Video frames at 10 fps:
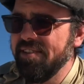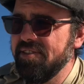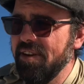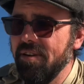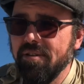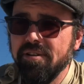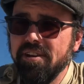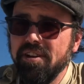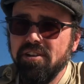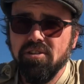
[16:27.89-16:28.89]
So
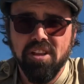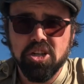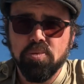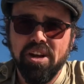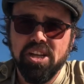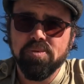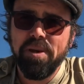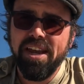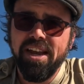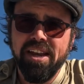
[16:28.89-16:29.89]
your lunch break is
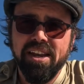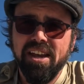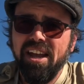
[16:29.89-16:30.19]
paid.